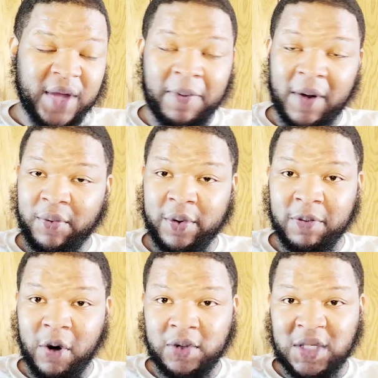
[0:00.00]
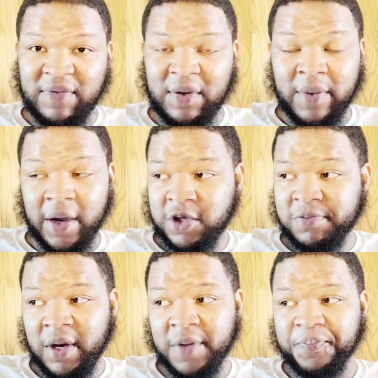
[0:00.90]
That probably would have broke TV records.
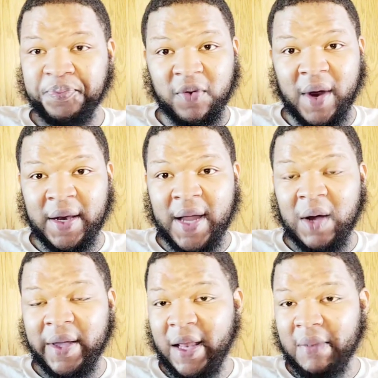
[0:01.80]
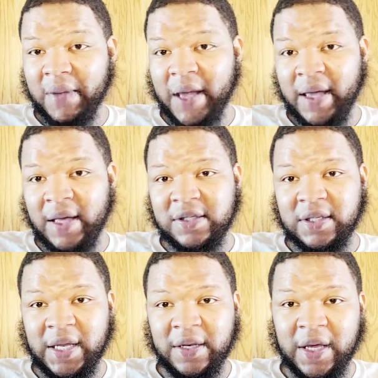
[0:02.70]
But right now, Caleb Plant is the
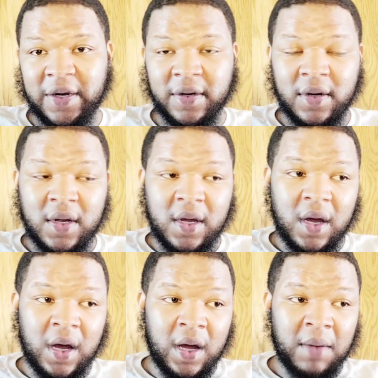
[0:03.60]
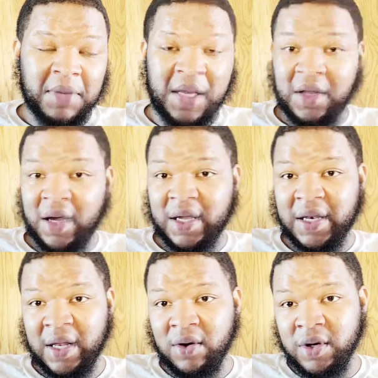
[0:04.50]
leading getter. Um, he ducked
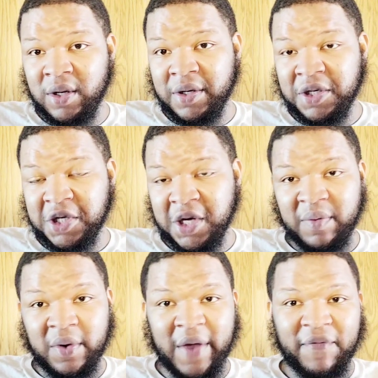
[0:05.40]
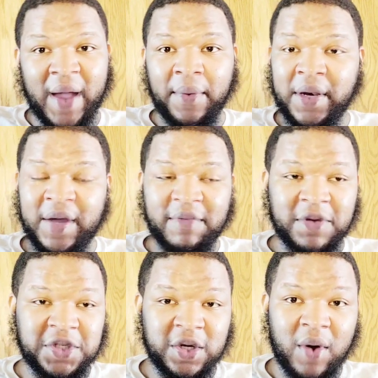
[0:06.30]
Canelo earlier this year, even though that fight would have never
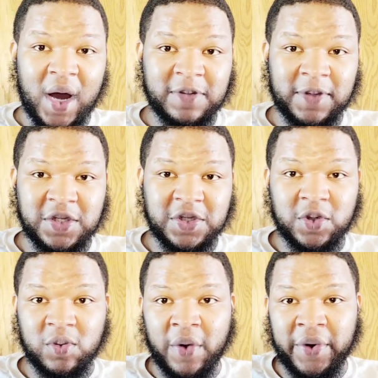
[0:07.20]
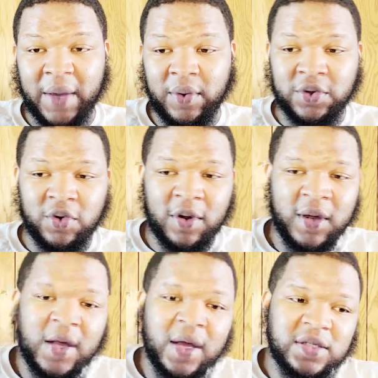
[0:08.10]
materialized because of Corona. They want to do a
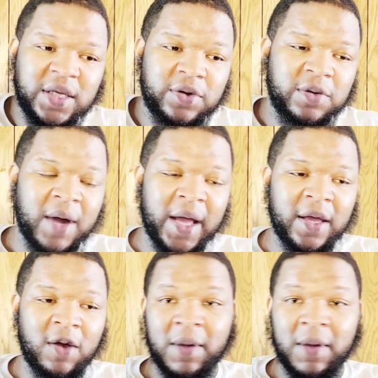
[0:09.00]
Cinco de Mayo.